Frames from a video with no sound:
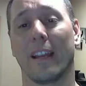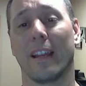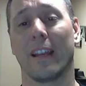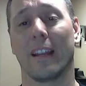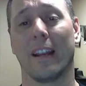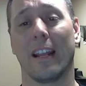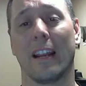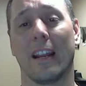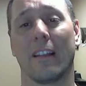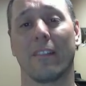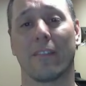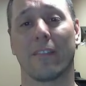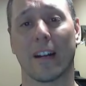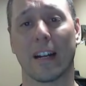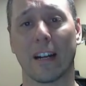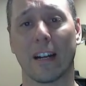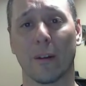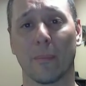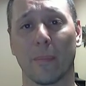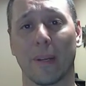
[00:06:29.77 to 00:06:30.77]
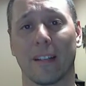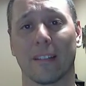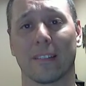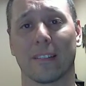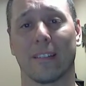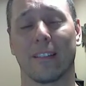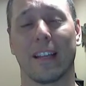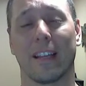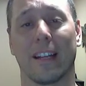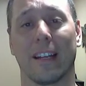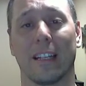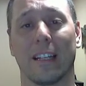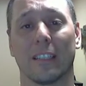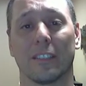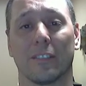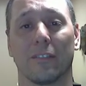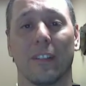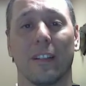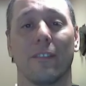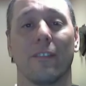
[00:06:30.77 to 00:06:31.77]
environment that
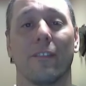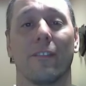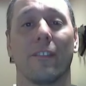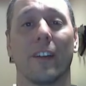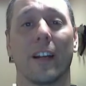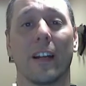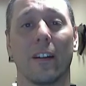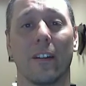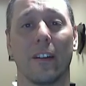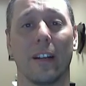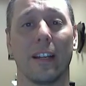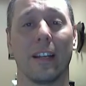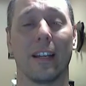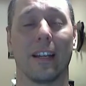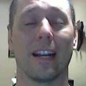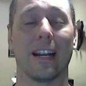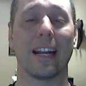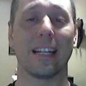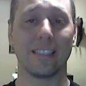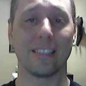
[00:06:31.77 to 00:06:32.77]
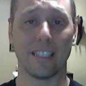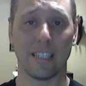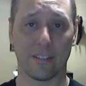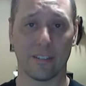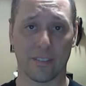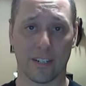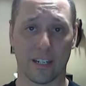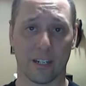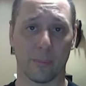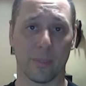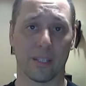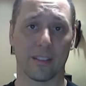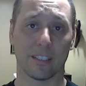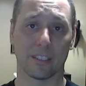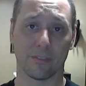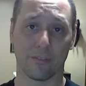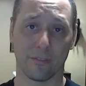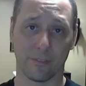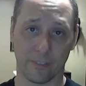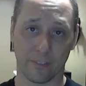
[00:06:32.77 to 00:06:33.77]
is an IT environment
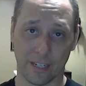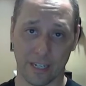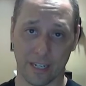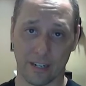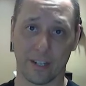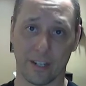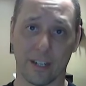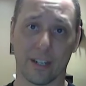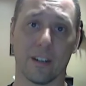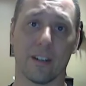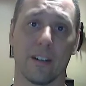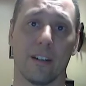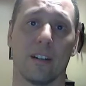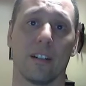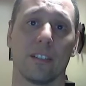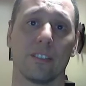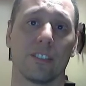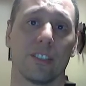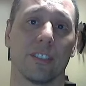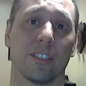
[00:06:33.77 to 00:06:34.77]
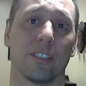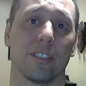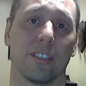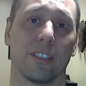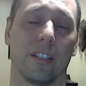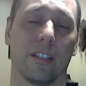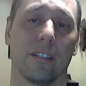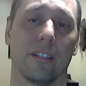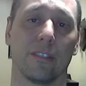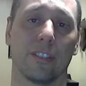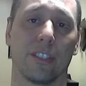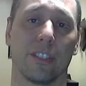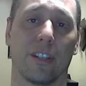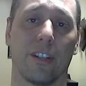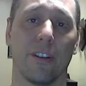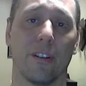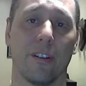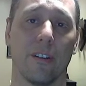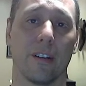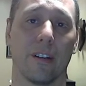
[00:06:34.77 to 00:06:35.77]
that's very conscious of
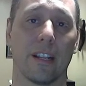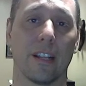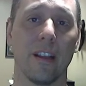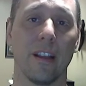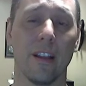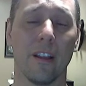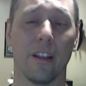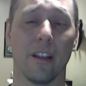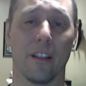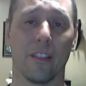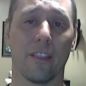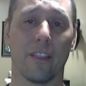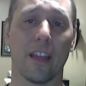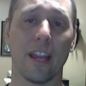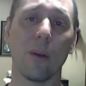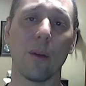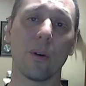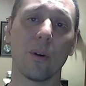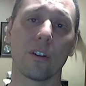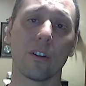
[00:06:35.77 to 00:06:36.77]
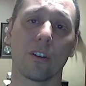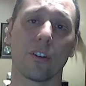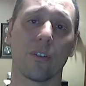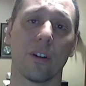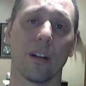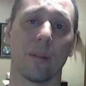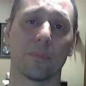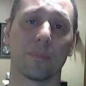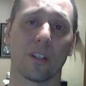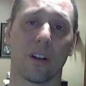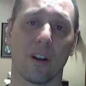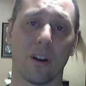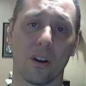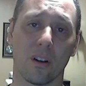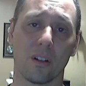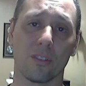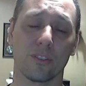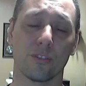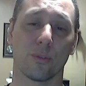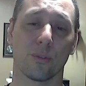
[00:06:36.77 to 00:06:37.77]
security, they will encrypt
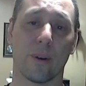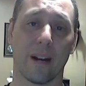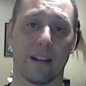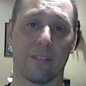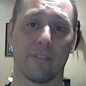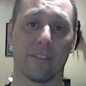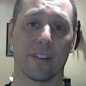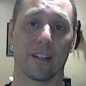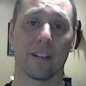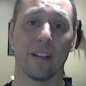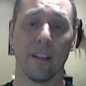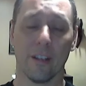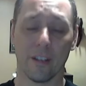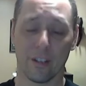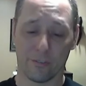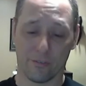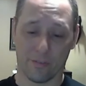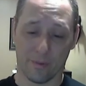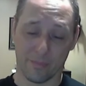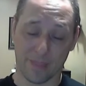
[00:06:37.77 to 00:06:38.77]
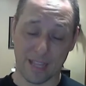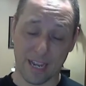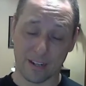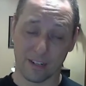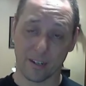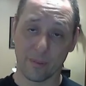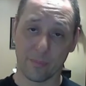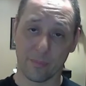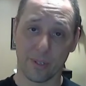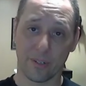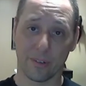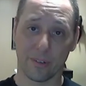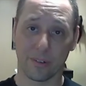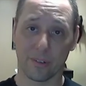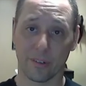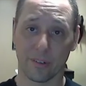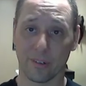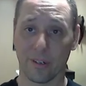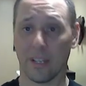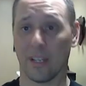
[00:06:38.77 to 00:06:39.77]
all traffic from that
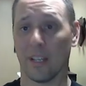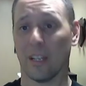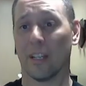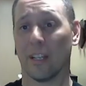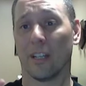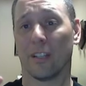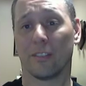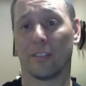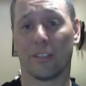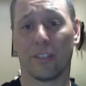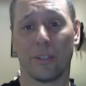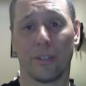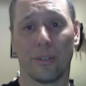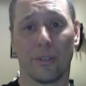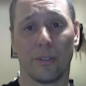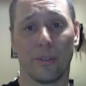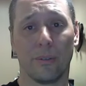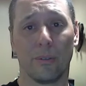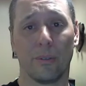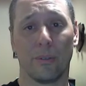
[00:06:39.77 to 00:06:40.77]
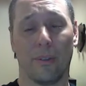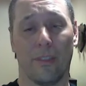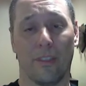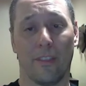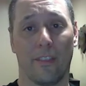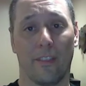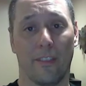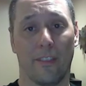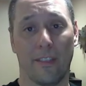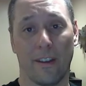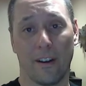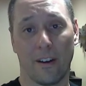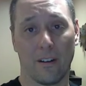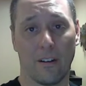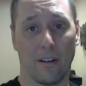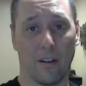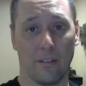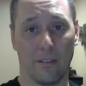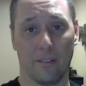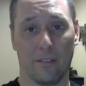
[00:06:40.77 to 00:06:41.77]
computer to
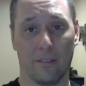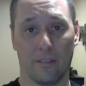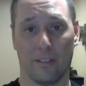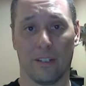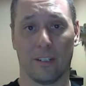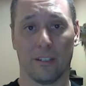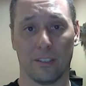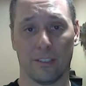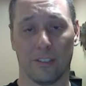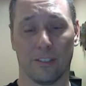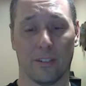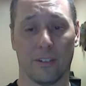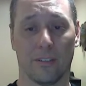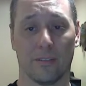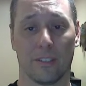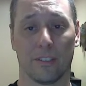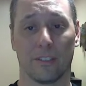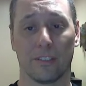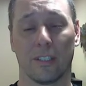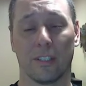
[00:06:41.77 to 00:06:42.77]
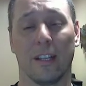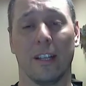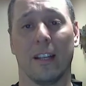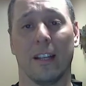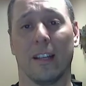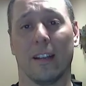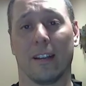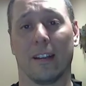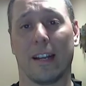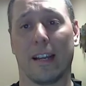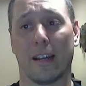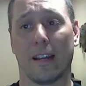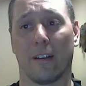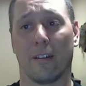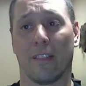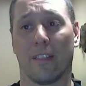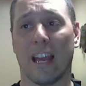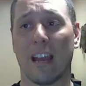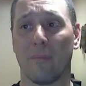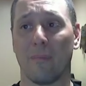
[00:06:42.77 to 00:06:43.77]
their servers. Now
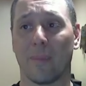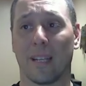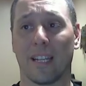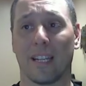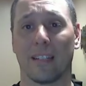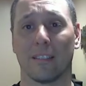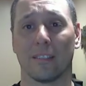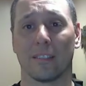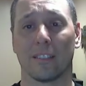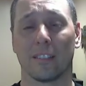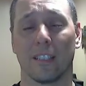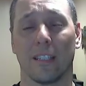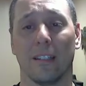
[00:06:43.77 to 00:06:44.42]
that means